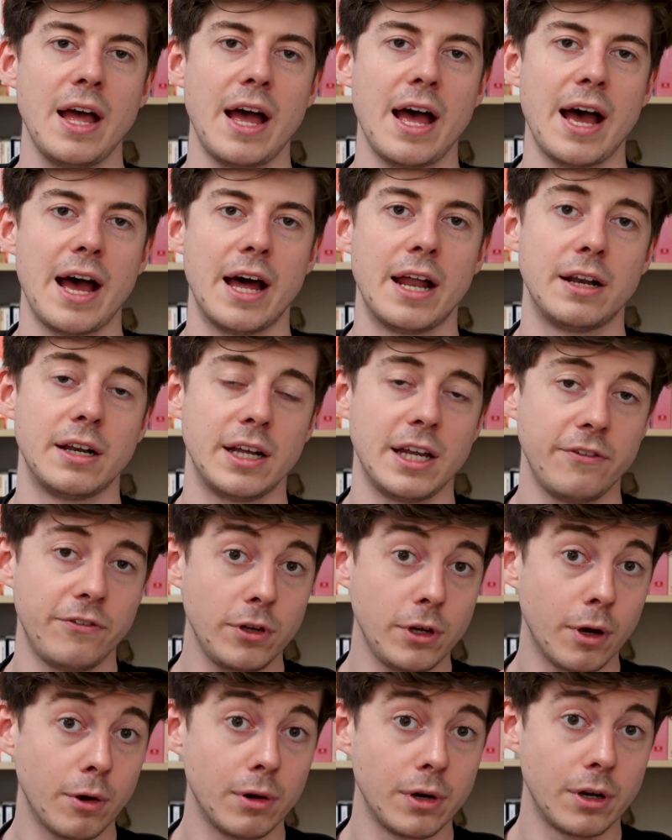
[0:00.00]
And if
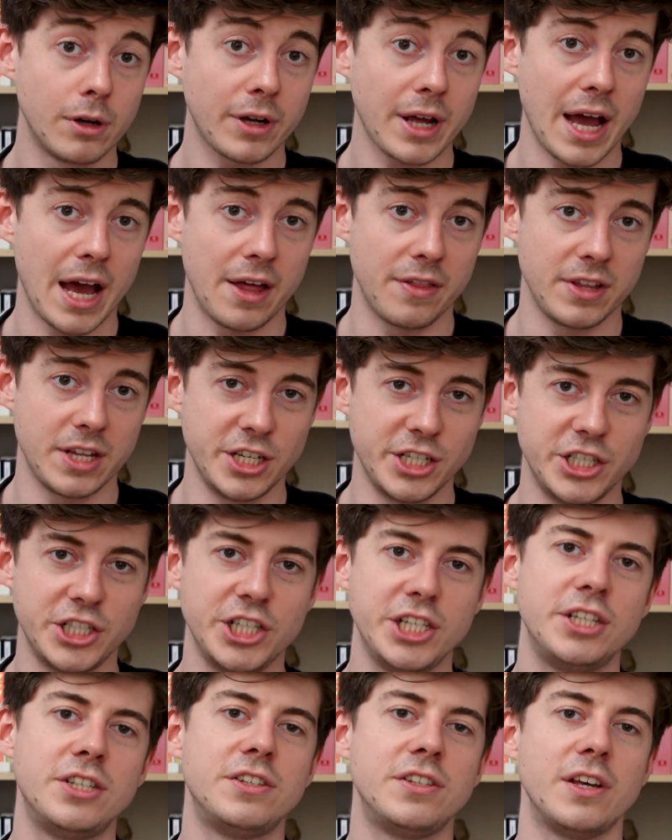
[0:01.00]
you go and look at the
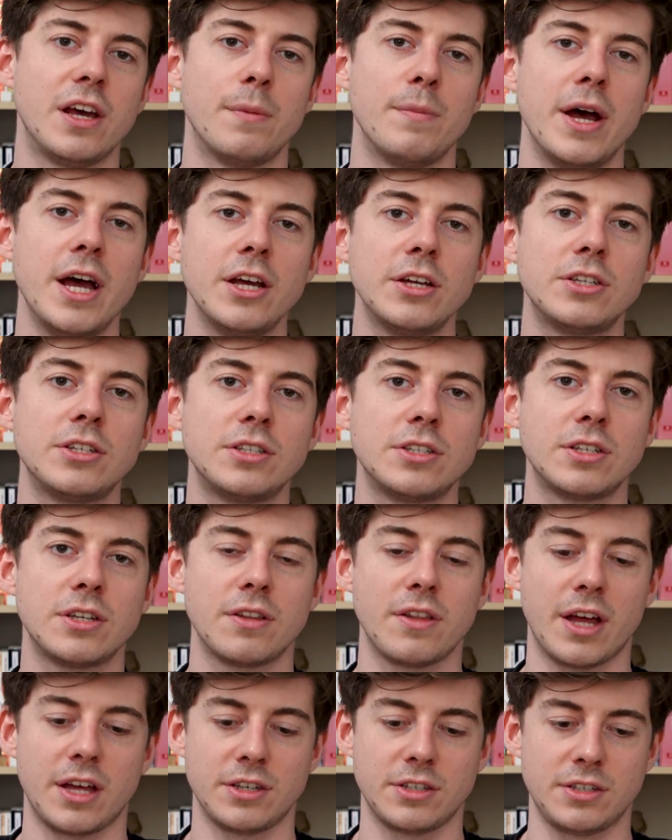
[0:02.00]

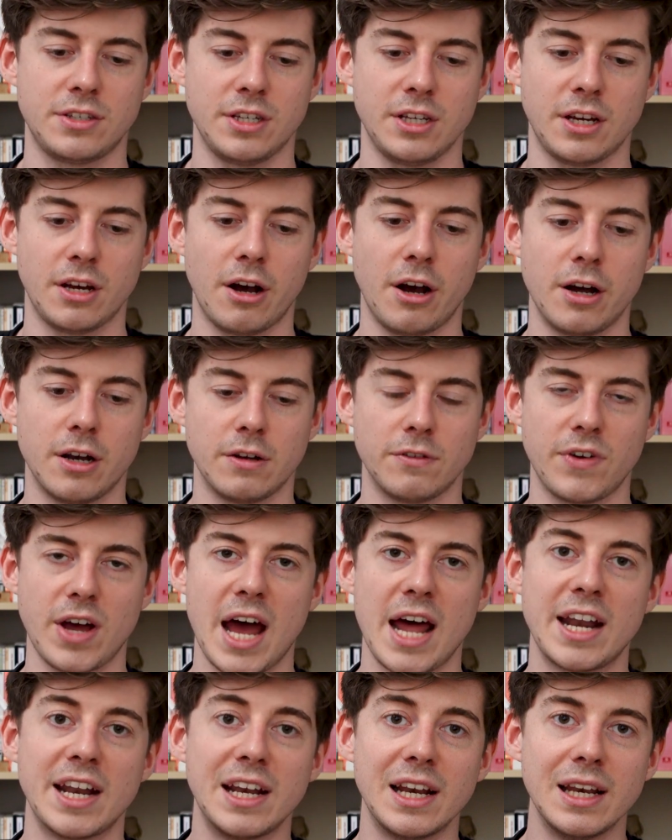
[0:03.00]
GCMS, that's the kind of
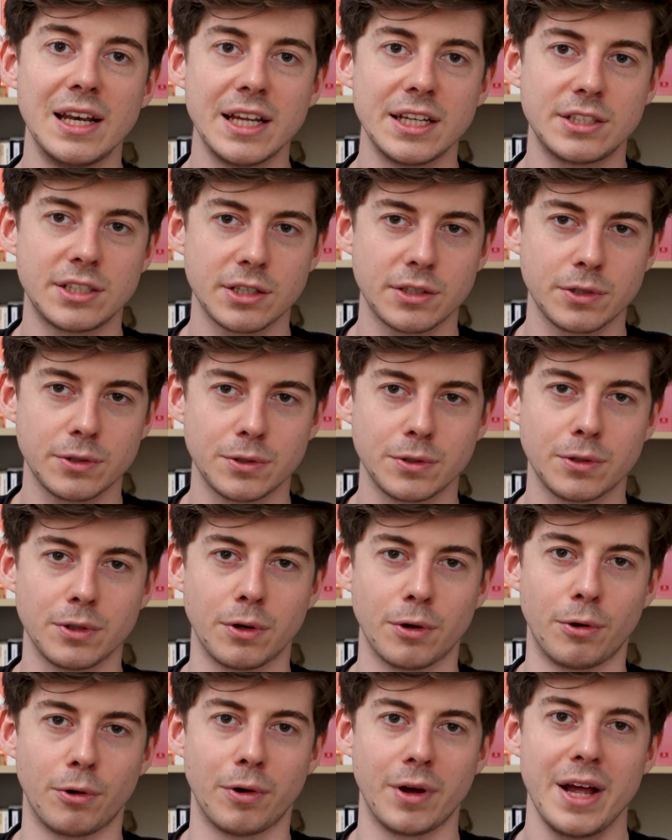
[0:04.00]
analytical
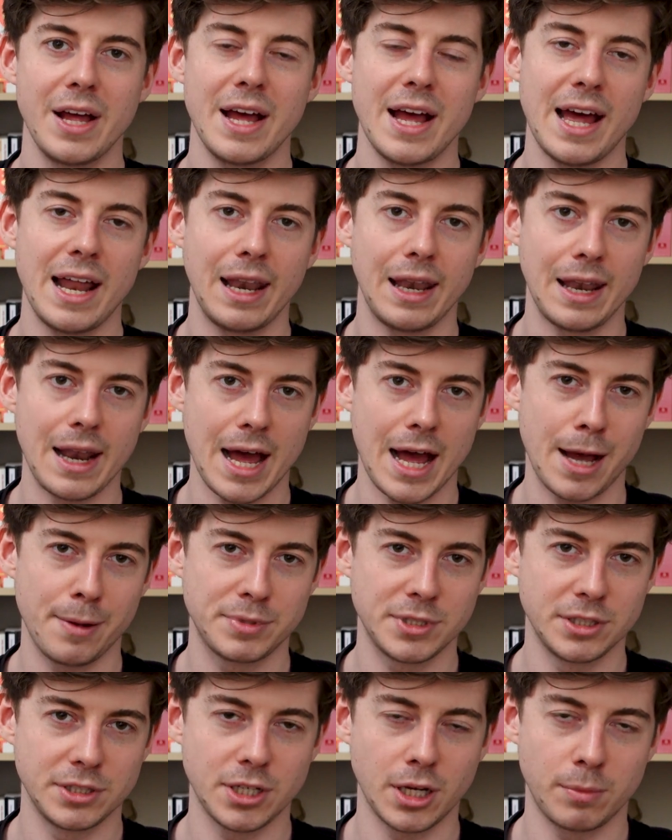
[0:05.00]
or a
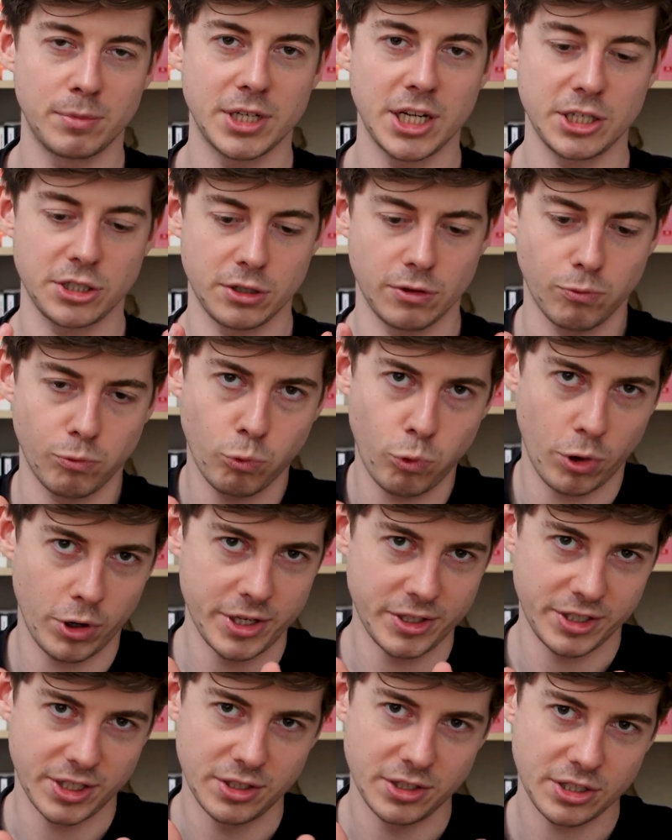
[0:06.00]
lab's interpretation of what
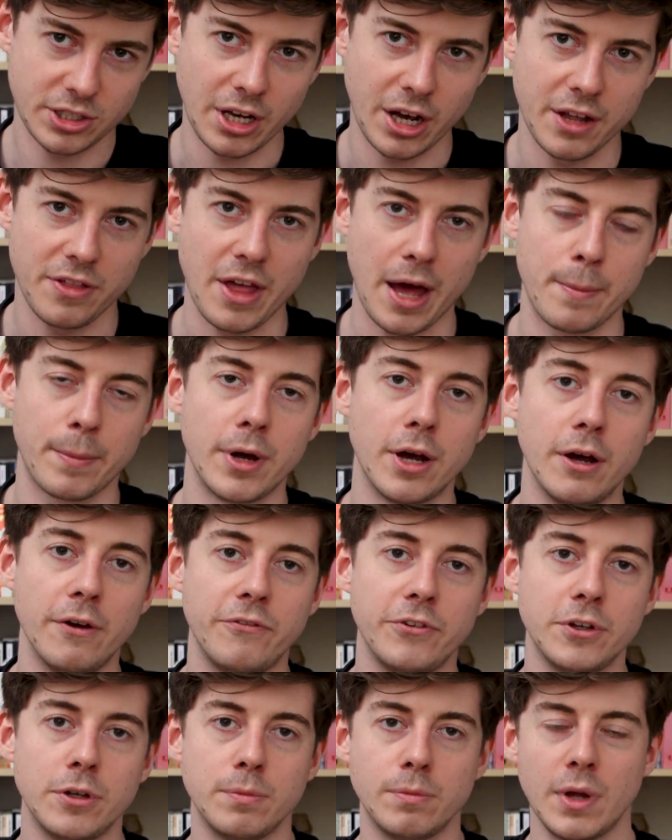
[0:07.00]
is inside that
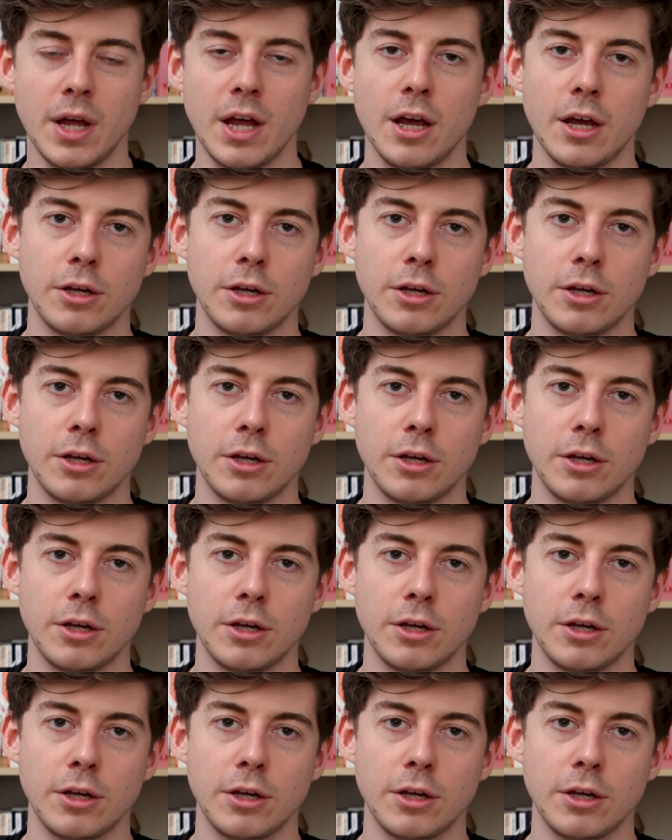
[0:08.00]
perfume,